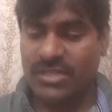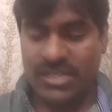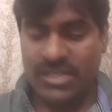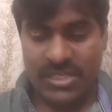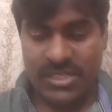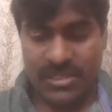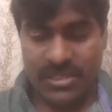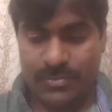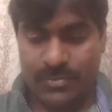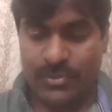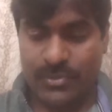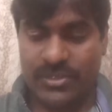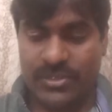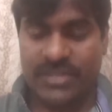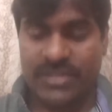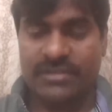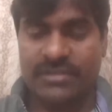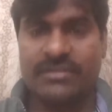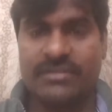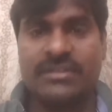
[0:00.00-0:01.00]

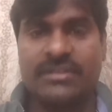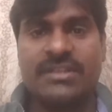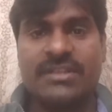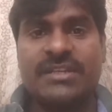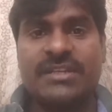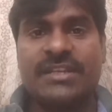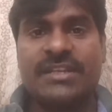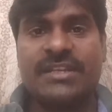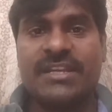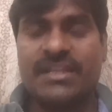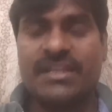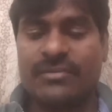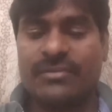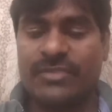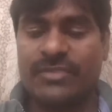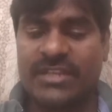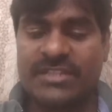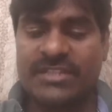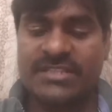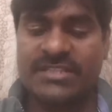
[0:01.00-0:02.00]
important. Here we
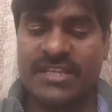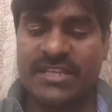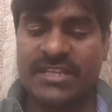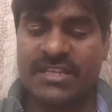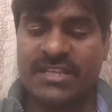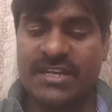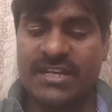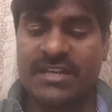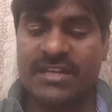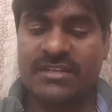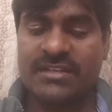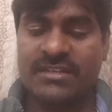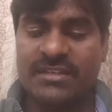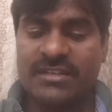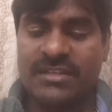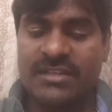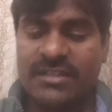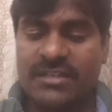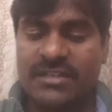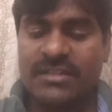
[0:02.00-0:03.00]
can say that
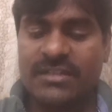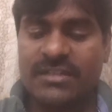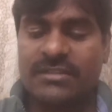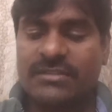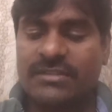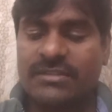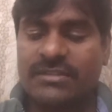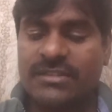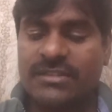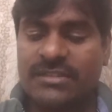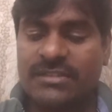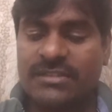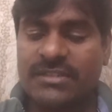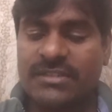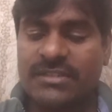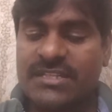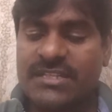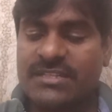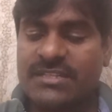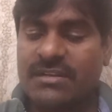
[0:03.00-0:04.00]

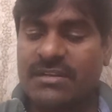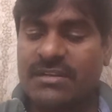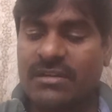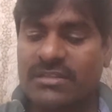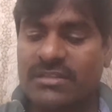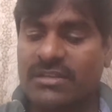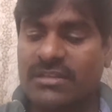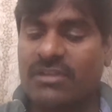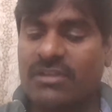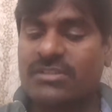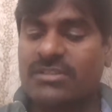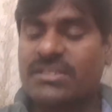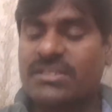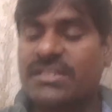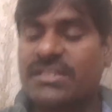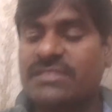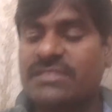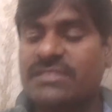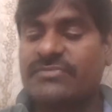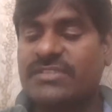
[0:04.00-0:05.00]
these are the
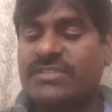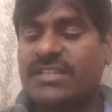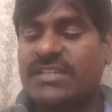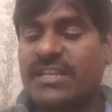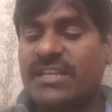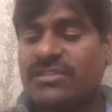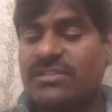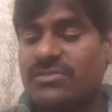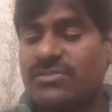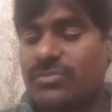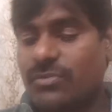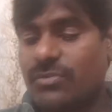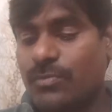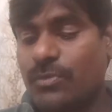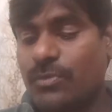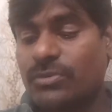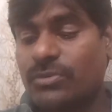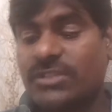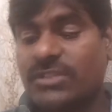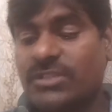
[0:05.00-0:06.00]
oxides which can show
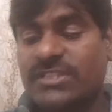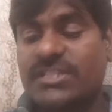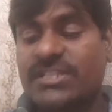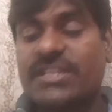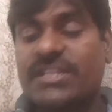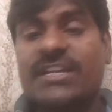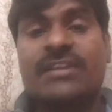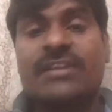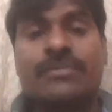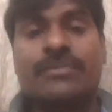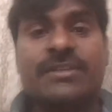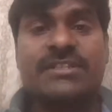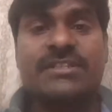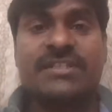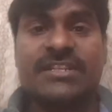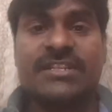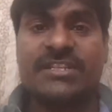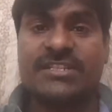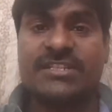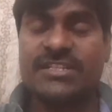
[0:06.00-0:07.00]
both acidic and
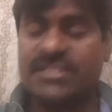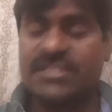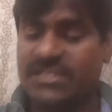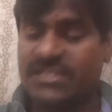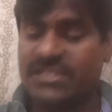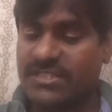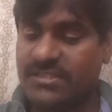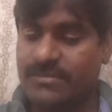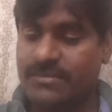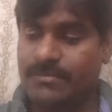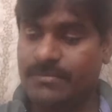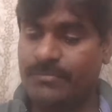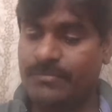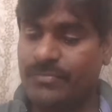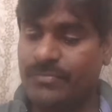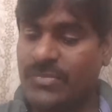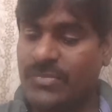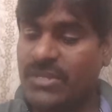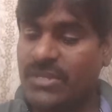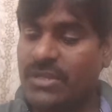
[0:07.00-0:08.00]
basic natures.
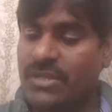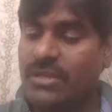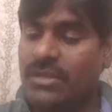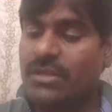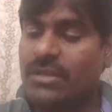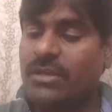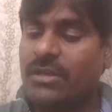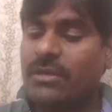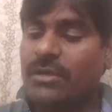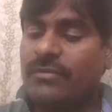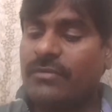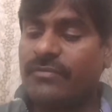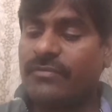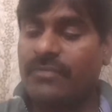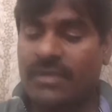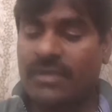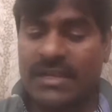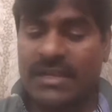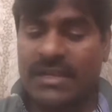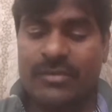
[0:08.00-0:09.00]

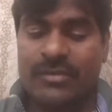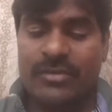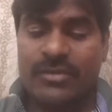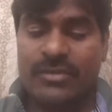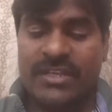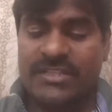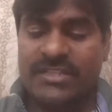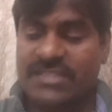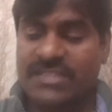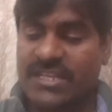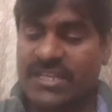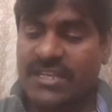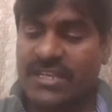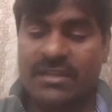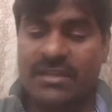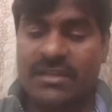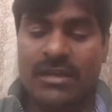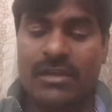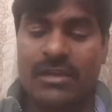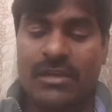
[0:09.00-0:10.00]
Like we can
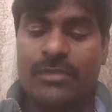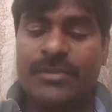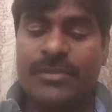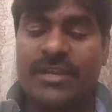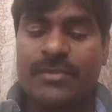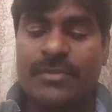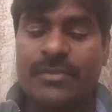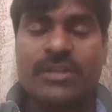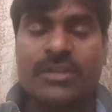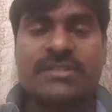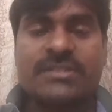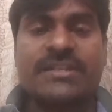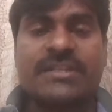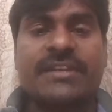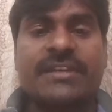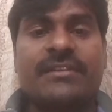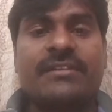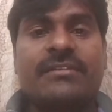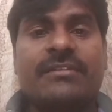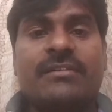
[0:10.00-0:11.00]
say aluminum
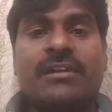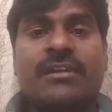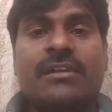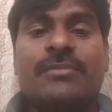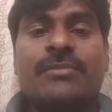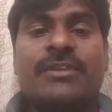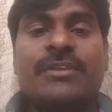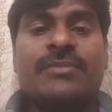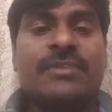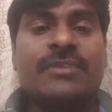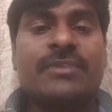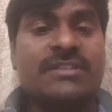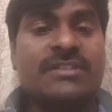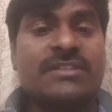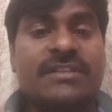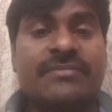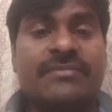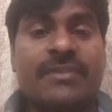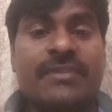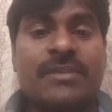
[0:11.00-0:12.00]
oxide. Aluminum
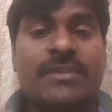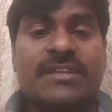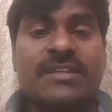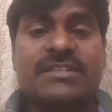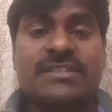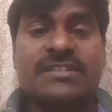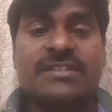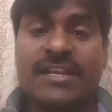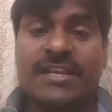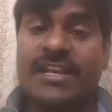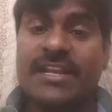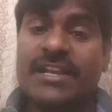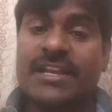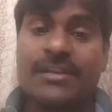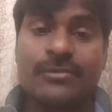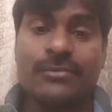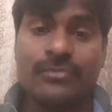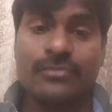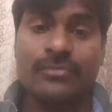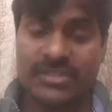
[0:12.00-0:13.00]
oxide formula is
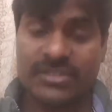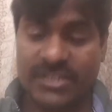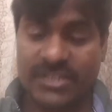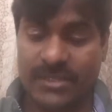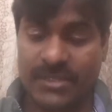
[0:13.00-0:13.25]
Al2O3